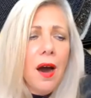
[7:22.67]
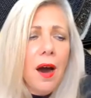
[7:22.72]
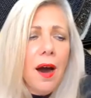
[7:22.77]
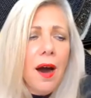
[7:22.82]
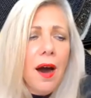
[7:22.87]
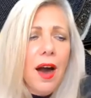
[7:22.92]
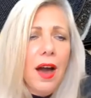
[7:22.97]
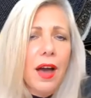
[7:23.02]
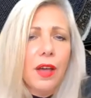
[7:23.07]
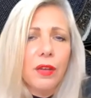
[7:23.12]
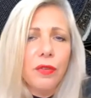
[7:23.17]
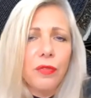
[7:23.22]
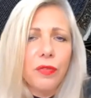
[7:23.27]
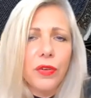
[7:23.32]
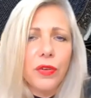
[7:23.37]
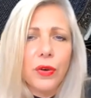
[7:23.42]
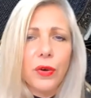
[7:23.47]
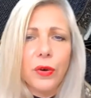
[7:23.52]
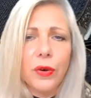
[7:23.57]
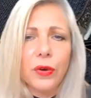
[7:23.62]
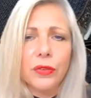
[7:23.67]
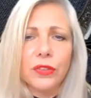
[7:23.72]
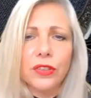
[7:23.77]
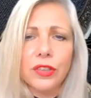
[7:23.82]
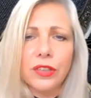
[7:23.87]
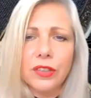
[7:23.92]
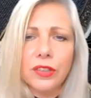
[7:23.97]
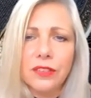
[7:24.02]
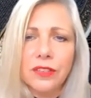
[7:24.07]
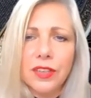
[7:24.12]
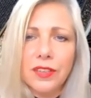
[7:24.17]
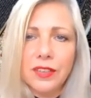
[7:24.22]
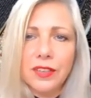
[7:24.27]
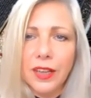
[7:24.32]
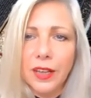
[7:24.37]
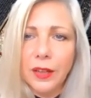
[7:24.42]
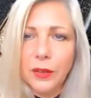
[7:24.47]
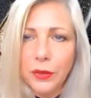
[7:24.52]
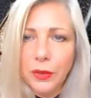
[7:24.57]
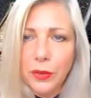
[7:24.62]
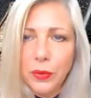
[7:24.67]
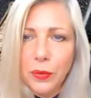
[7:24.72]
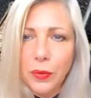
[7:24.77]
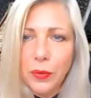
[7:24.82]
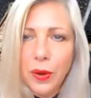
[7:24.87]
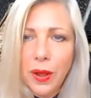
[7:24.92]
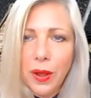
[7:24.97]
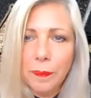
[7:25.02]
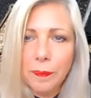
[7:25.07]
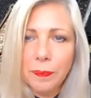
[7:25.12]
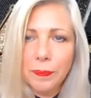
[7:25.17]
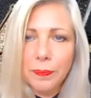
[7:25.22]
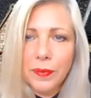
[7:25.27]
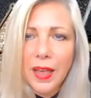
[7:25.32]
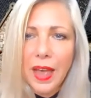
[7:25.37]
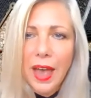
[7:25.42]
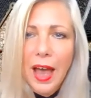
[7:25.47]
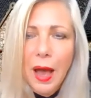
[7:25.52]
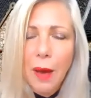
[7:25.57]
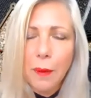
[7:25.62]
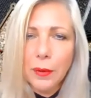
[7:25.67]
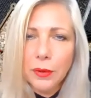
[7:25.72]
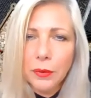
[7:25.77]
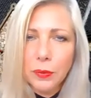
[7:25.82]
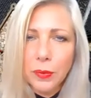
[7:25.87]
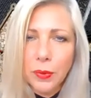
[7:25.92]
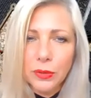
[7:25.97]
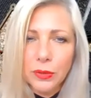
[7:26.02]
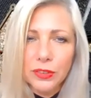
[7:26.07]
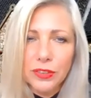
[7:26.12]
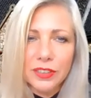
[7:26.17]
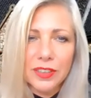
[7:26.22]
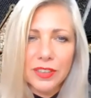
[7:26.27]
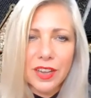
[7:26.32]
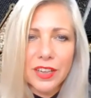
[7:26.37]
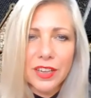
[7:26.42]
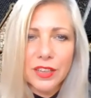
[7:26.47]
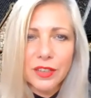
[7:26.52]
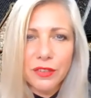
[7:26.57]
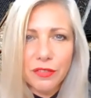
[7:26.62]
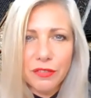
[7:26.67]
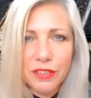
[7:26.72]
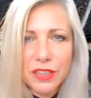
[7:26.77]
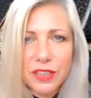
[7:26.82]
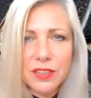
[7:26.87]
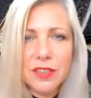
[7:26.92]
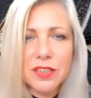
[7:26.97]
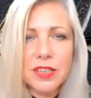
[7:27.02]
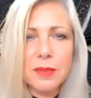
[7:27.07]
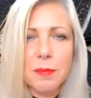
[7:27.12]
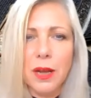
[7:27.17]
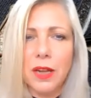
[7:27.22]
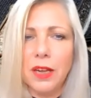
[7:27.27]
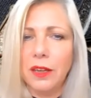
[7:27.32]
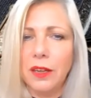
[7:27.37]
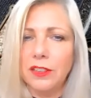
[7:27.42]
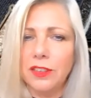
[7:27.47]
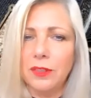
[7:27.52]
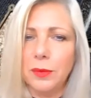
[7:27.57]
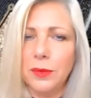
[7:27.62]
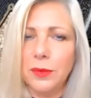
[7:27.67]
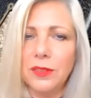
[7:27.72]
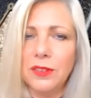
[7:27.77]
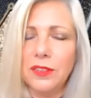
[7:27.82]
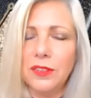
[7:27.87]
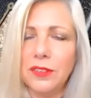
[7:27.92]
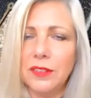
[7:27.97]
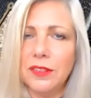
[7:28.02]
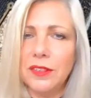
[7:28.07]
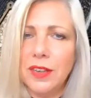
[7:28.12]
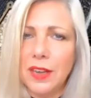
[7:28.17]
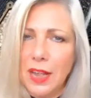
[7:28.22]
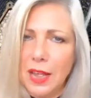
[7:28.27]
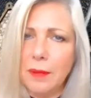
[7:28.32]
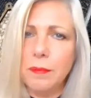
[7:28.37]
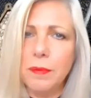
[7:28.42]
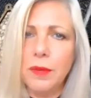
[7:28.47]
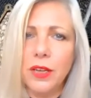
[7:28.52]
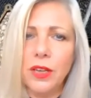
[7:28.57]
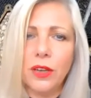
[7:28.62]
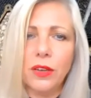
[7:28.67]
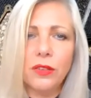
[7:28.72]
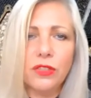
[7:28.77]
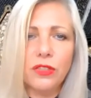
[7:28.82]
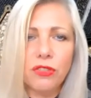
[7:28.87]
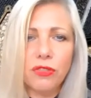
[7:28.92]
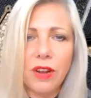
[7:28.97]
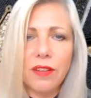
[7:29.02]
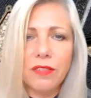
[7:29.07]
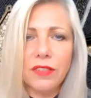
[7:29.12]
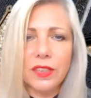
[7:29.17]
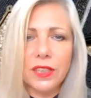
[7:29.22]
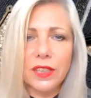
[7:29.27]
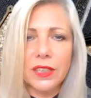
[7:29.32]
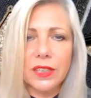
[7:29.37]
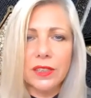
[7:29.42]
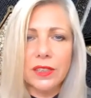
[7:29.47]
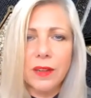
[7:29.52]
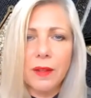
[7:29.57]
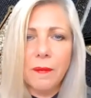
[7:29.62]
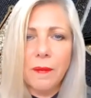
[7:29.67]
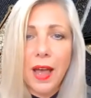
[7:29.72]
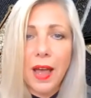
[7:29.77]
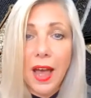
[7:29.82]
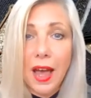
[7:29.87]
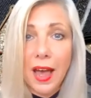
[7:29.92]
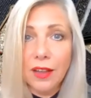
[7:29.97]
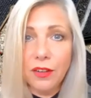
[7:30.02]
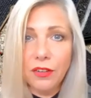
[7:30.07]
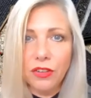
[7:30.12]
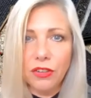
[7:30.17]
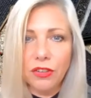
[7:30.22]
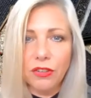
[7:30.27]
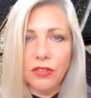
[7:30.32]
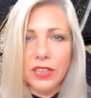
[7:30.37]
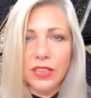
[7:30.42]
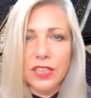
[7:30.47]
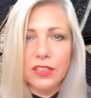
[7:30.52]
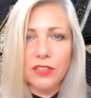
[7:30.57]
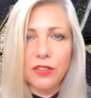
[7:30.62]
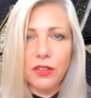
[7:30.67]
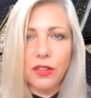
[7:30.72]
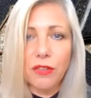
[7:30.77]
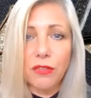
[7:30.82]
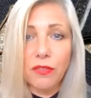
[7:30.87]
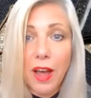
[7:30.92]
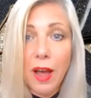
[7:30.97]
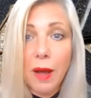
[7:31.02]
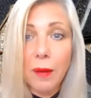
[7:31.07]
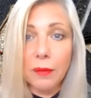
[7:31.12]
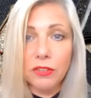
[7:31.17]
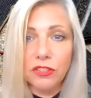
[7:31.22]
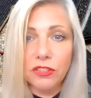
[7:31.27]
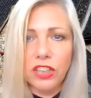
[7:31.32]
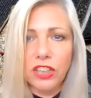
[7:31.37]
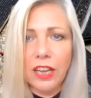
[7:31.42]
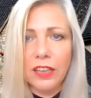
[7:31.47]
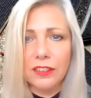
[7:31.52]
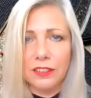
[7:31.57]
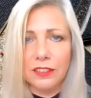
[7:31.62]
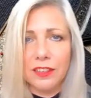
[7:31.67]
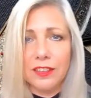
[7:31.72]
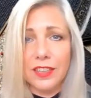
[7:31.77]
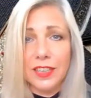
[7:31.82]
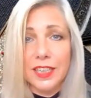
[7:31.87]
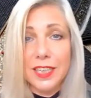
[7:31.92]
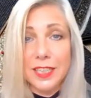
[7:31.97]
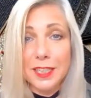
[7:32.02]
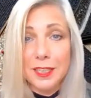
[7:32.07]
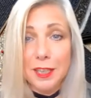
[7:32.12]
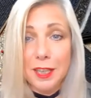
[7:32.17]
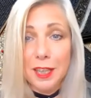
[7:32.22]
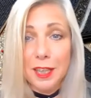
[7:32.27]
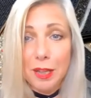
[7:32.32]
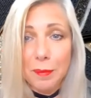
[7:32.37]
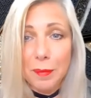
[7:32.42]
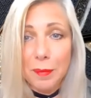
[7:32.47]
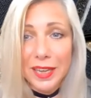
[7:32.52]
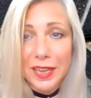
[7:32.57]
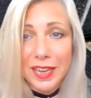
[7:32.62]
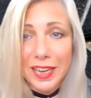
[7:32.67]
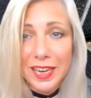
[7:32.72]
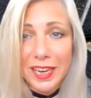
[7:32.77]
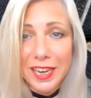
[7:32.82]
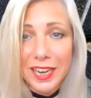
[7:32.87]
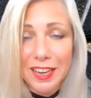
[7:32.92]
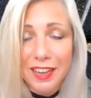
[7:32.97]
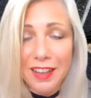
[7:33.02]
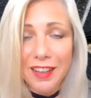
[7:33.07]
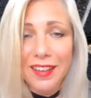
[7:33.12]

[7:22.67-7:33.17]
"I forgot to tell you how it was that I convinced my husband to let me go travelling and agree to the vow of chastity into the beginning."